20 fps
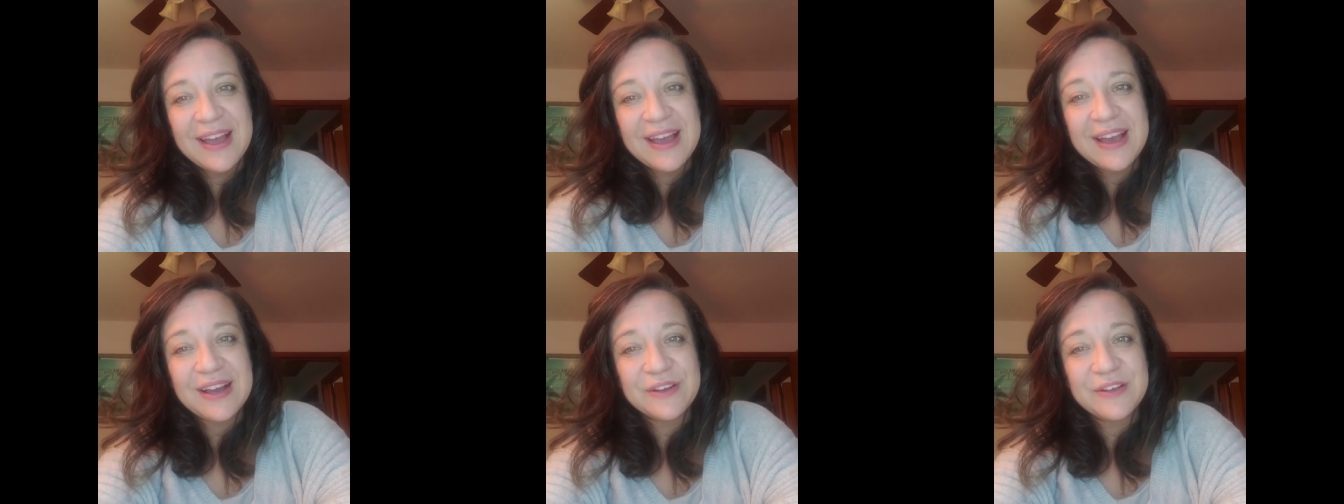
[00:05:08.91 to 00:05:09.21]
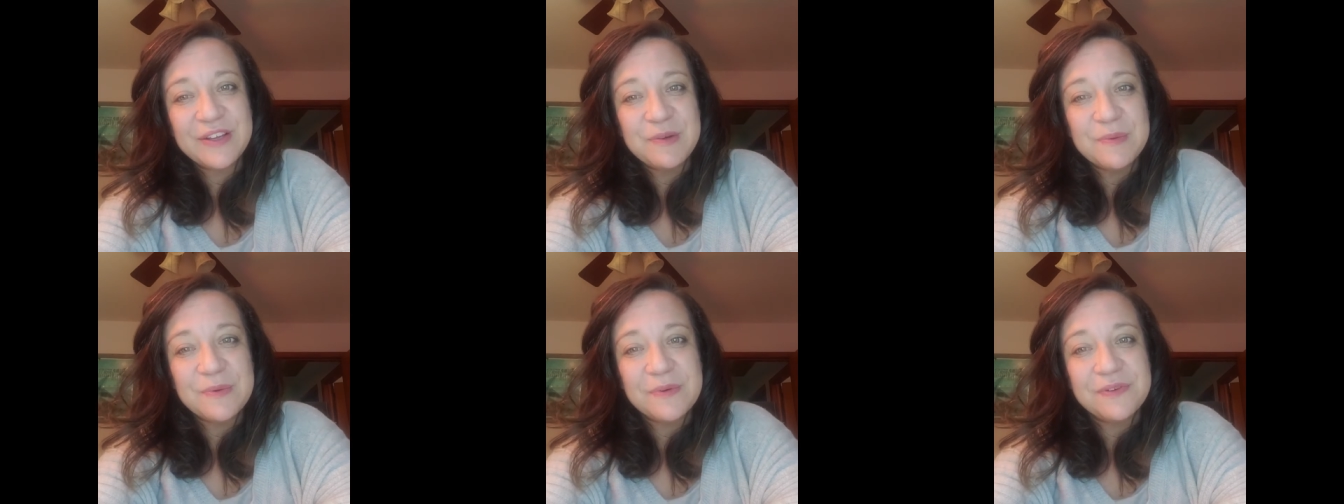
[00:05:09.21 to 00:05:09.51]
how
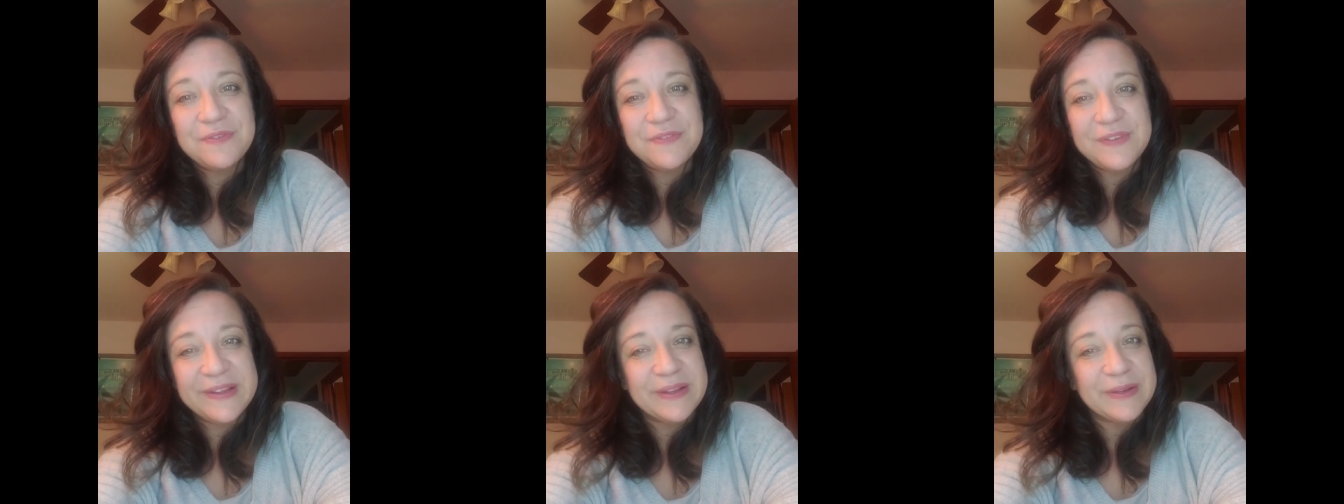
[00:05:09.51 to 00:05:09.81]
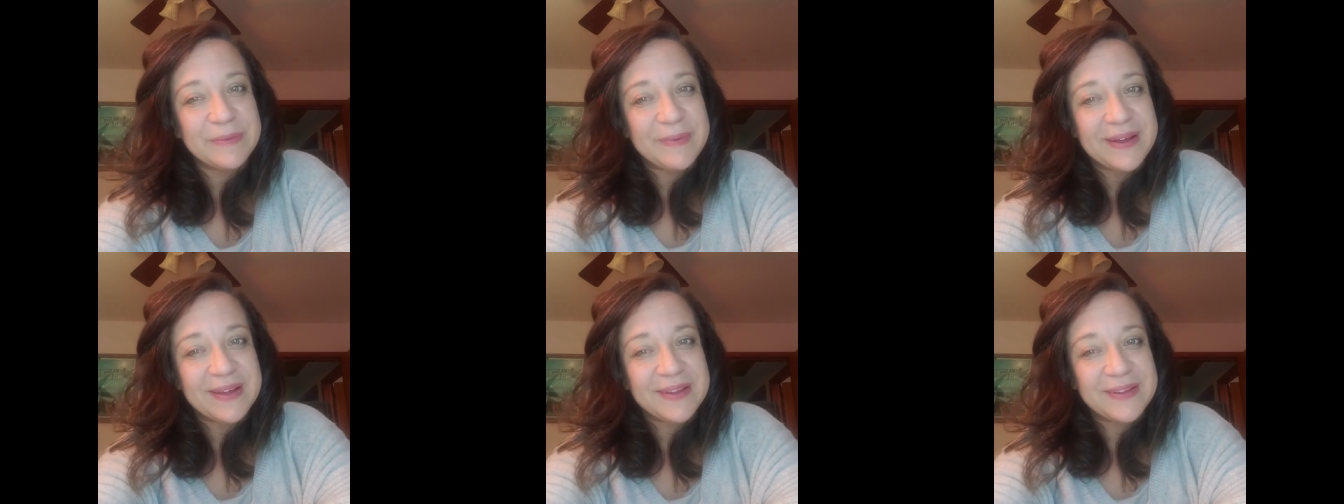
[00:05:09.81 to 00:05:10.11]
you will
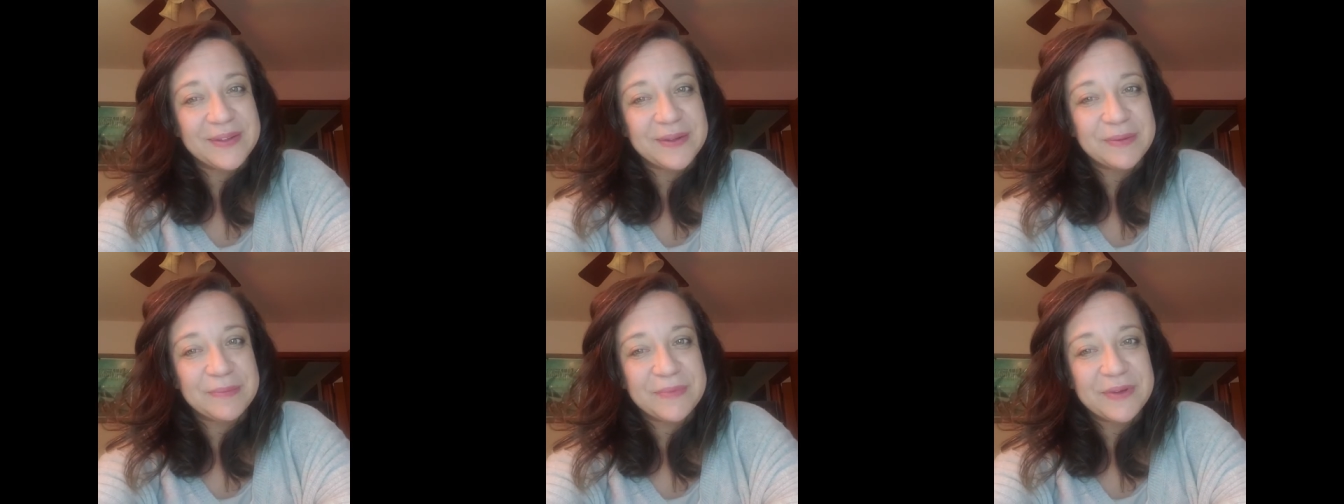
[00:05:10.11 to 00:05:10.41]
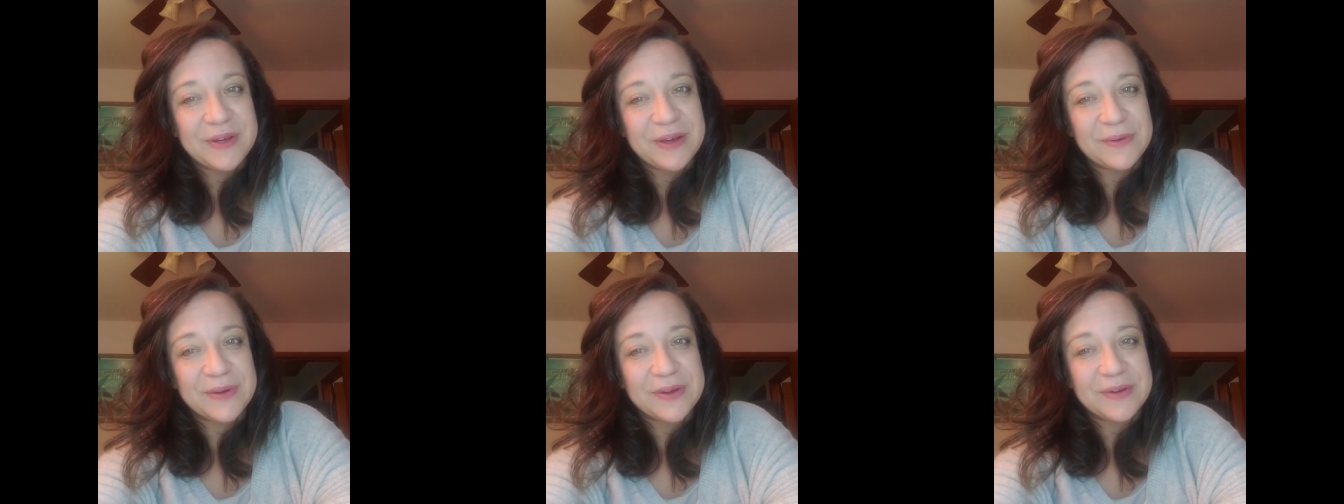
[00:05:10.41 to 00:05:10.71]
feel about them
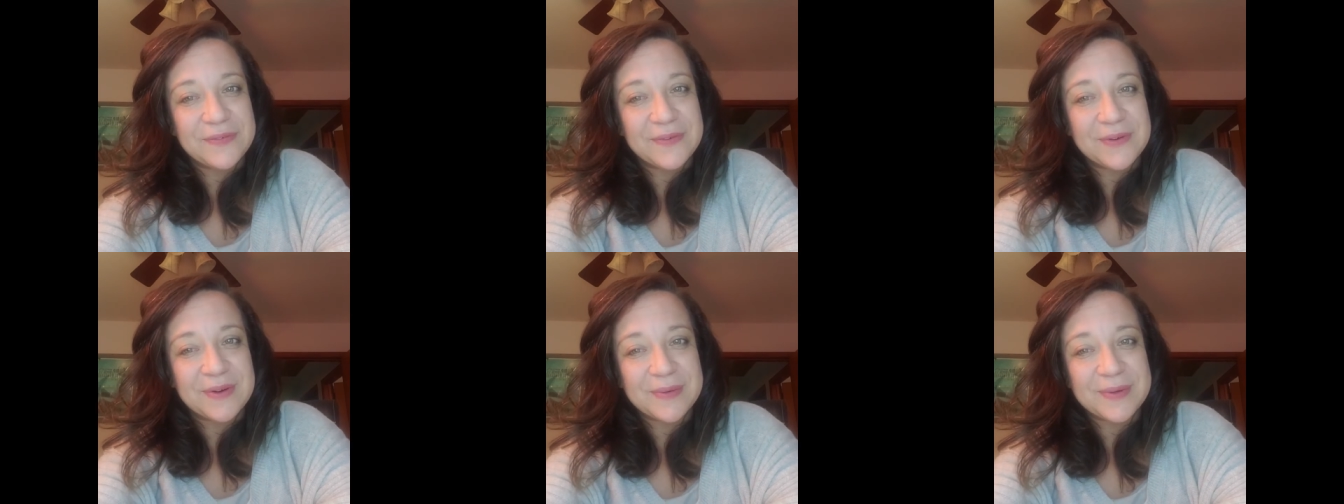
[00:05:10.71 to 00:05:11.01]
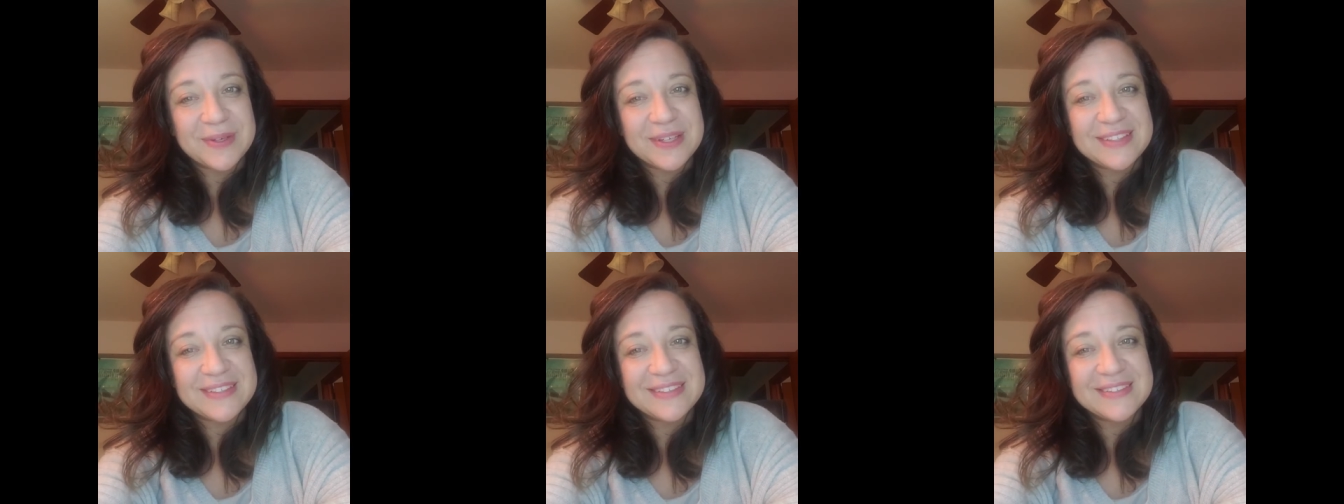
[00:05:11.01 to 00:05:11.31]
going
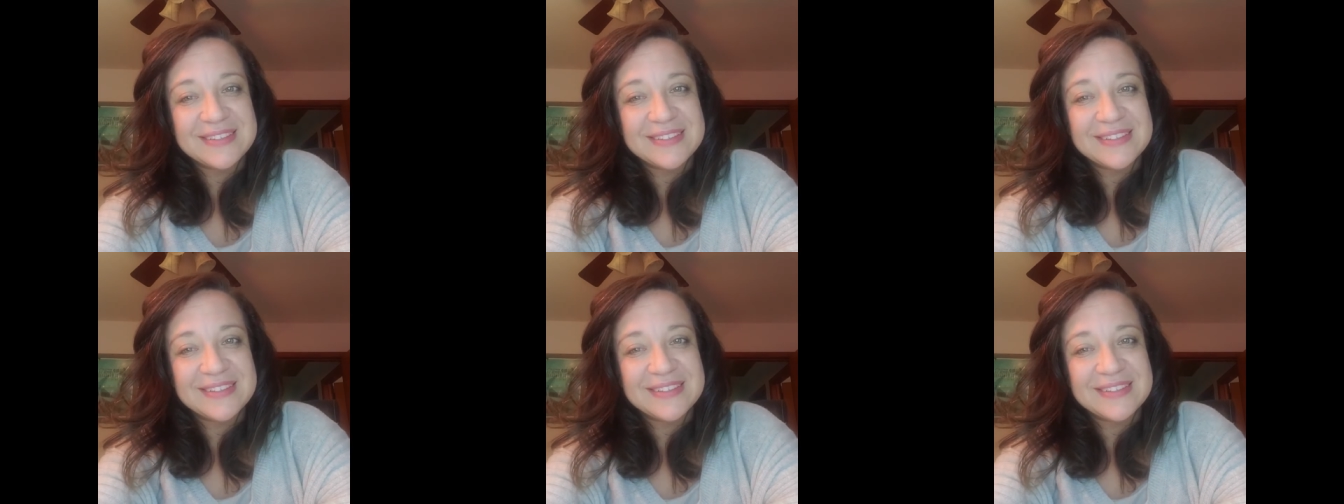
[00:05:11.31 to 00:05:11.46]
forward.